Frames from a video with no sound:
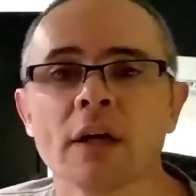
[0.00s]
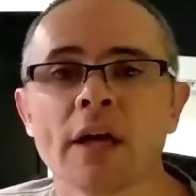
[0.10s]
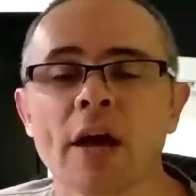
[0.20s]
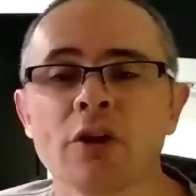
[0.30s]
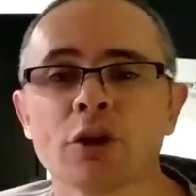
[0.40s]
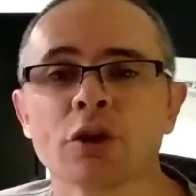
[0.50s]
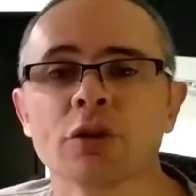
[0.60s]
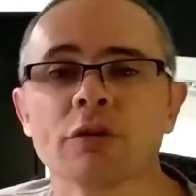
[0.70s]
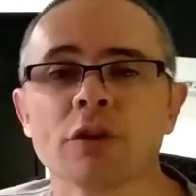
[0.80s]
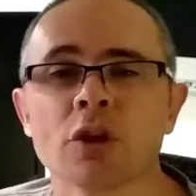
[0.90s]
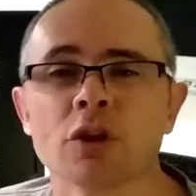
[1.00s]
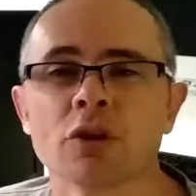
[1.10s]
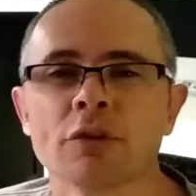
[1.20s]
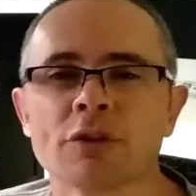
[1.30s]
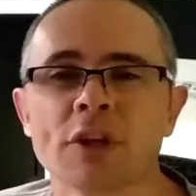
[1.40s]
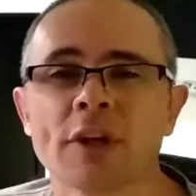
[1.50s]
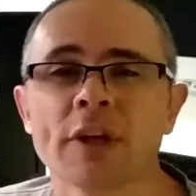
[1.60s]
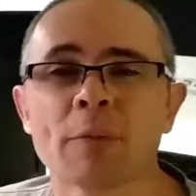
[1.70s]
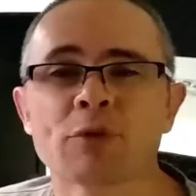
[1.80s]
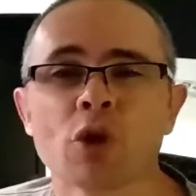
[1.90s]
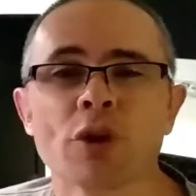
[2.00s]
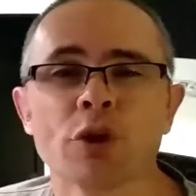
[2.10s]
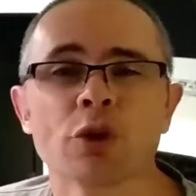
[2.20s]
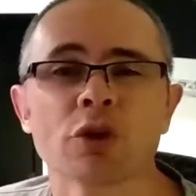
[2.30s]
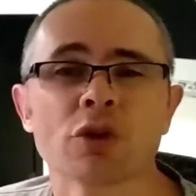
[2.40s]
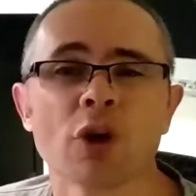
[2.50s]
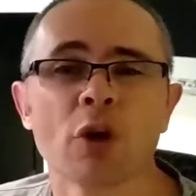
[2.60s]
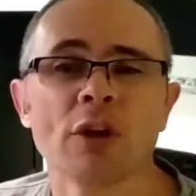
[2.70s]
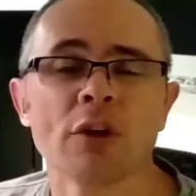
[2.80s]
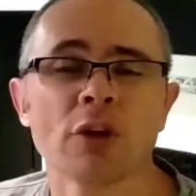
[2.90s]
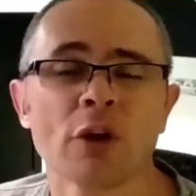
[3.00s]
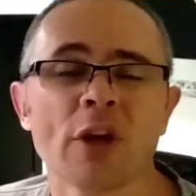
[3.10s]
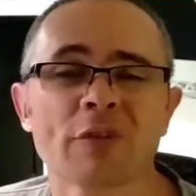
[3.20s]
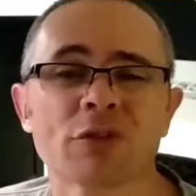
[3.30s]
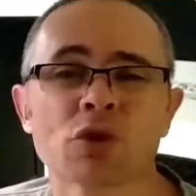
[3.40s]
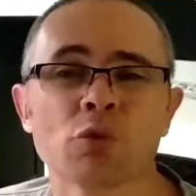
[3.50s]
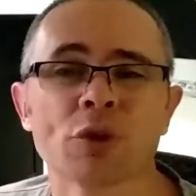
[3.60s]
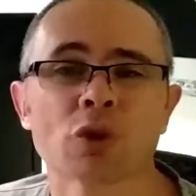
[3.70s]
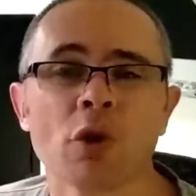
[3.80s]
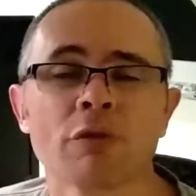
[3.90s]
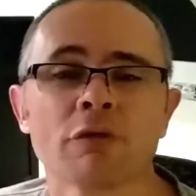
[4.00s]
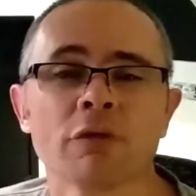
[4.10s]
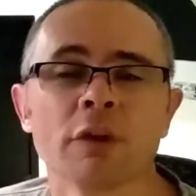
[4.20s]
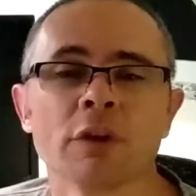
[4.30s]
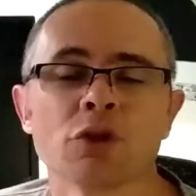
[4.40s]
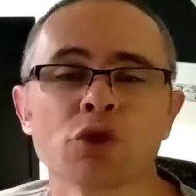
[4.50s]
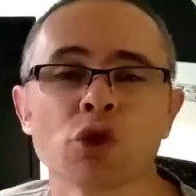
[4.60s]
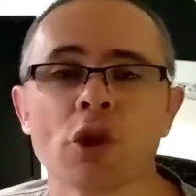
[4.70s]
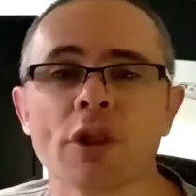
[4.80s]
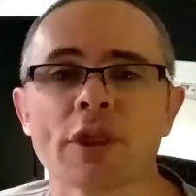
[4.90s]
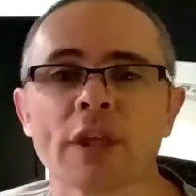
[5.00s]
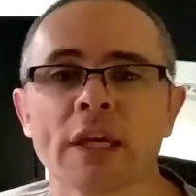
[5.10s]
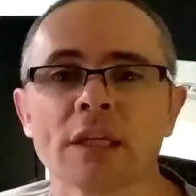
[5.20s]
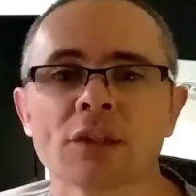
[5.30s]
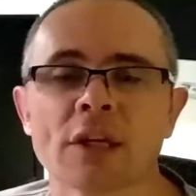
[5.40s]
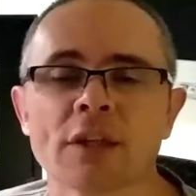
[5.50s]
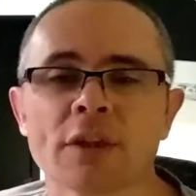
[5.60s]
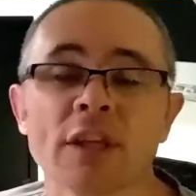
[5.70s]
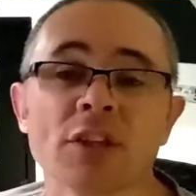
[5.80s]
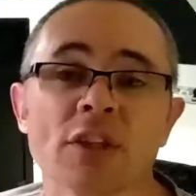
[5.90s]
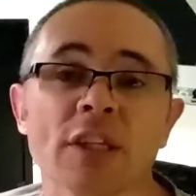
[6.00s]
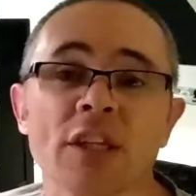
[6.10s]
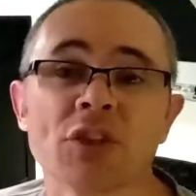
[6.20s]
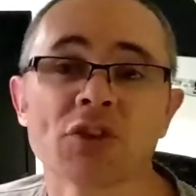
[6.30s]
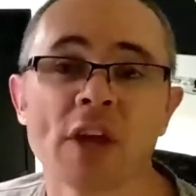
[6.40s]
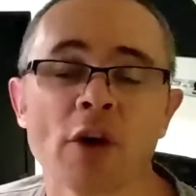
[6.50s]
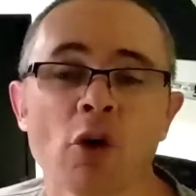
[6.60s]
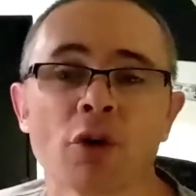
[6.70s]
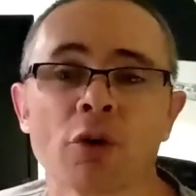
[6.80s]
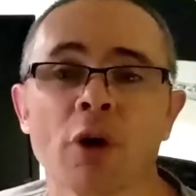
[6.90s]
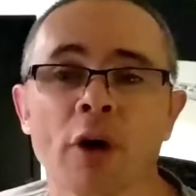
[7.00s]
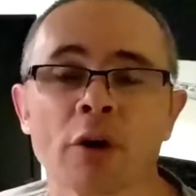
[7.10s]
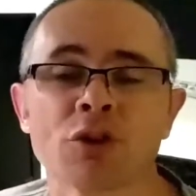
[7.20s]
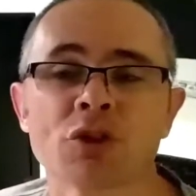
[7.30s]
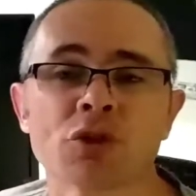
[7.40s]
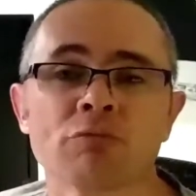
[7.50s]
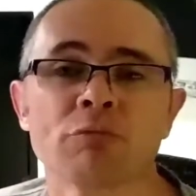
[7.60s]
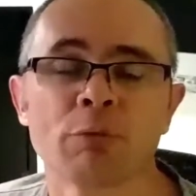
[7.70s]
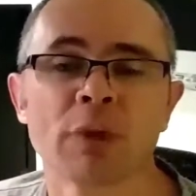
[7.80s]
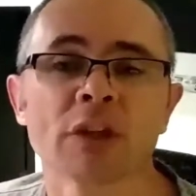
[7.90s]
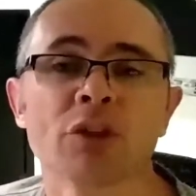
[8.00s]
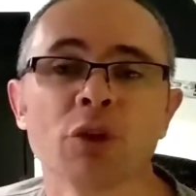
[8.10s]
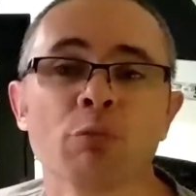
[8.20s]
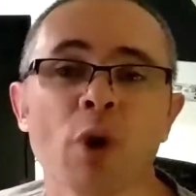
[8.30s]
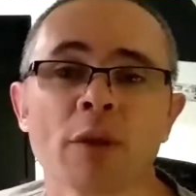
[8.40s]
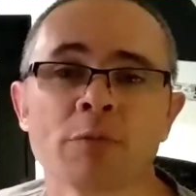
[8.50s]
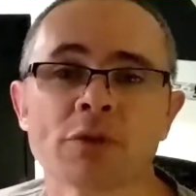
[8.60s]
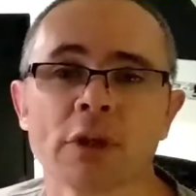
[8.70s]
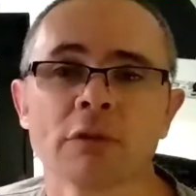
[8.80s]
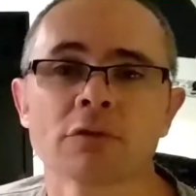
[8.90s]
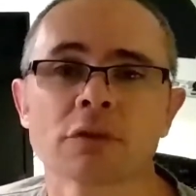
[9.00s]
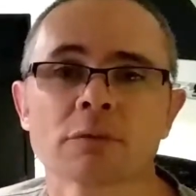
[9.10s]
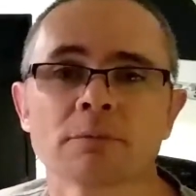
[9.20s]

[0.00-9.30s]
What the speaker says: you can set it up so that you only have to switch off certain things, and the things that need to stay on are just plugged in by themselves.